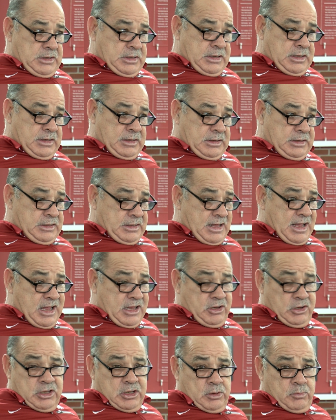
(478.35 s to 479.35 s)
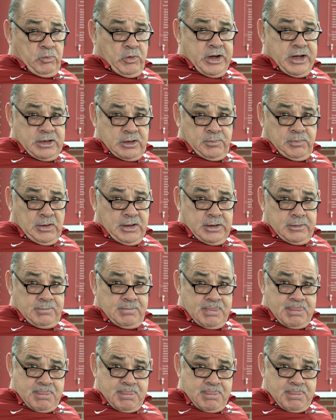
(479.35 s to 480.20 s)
and, and how you get them ready to play.